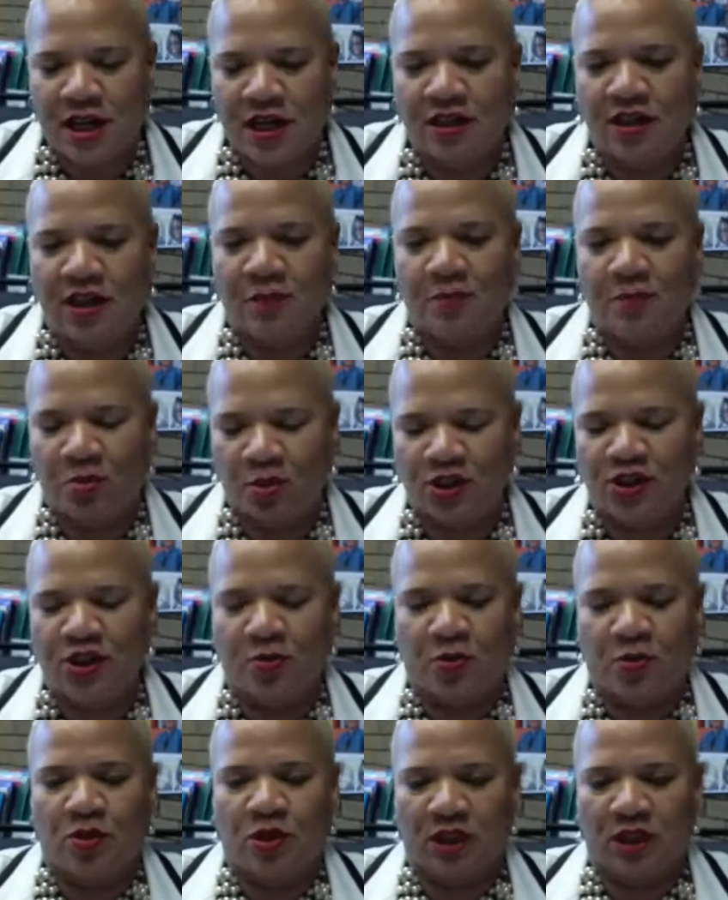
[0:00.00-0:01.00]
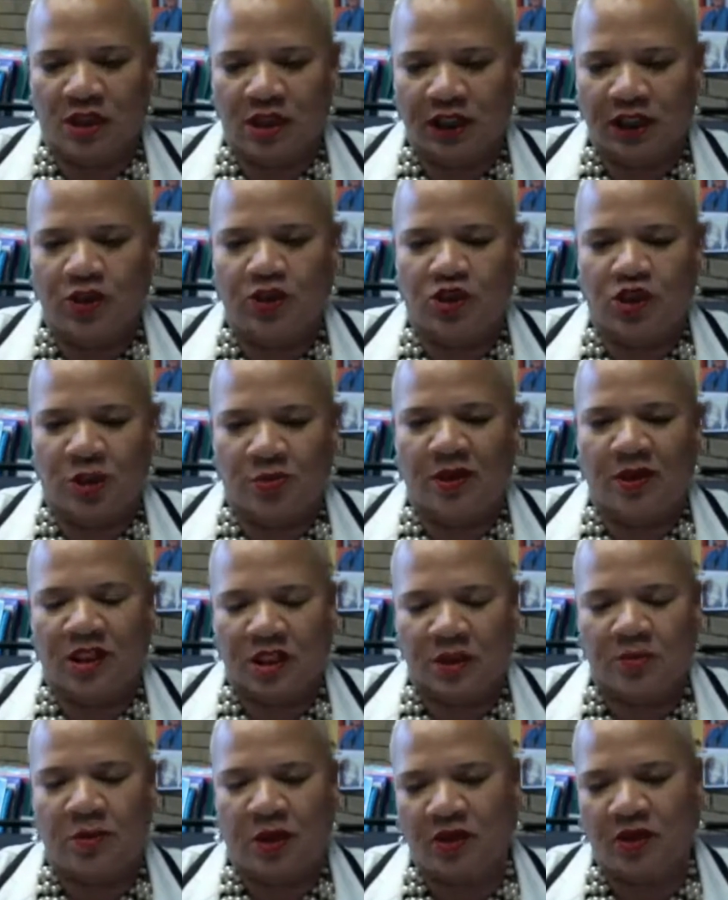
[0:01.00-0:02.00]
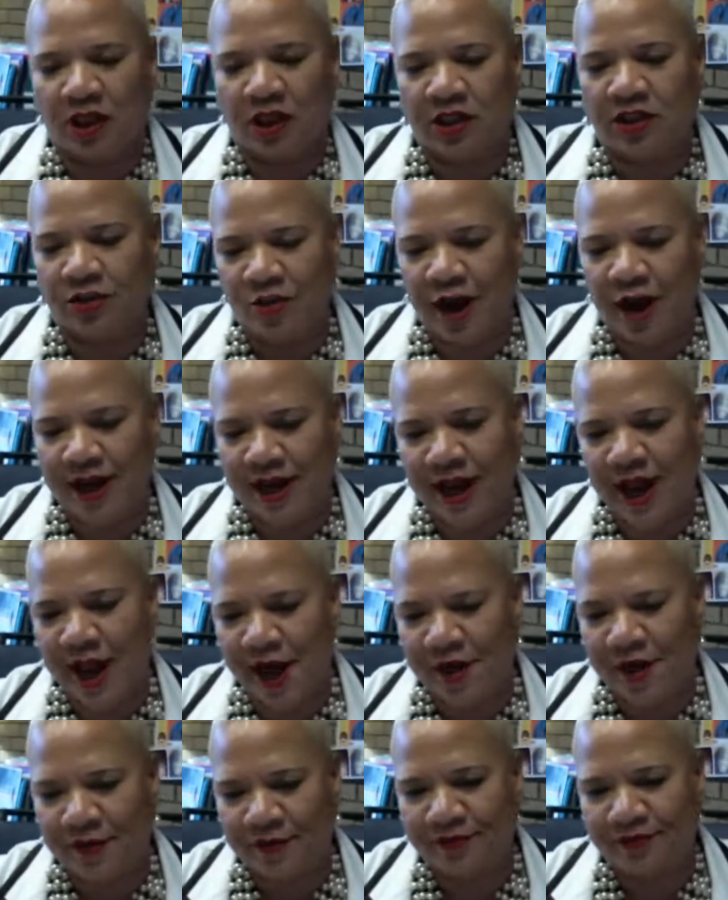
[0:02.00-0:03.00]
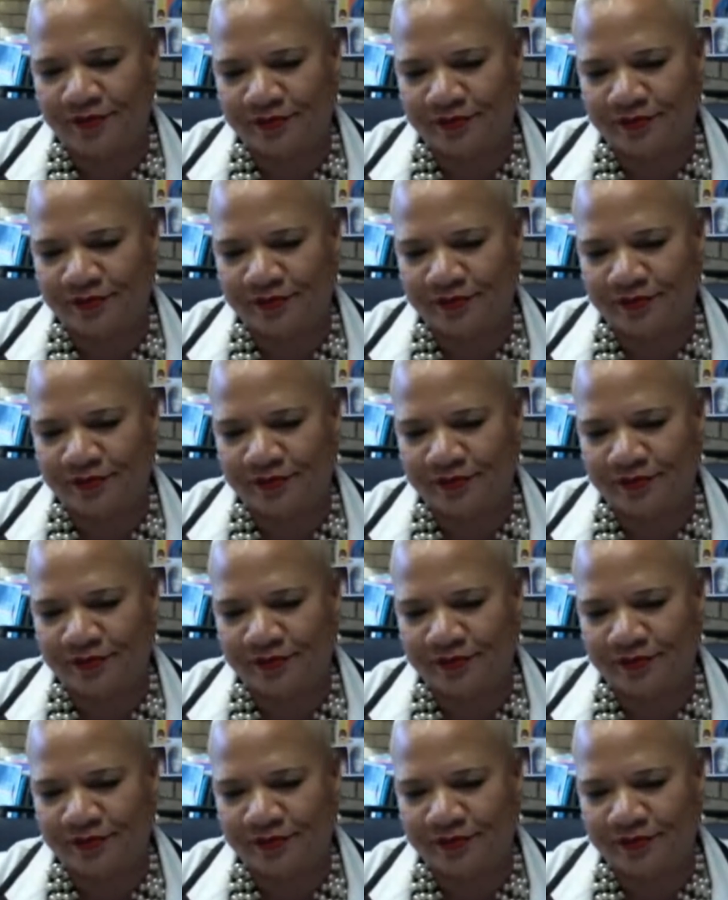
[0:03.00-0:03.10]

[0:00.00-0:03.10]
in the principal leadership experience right now.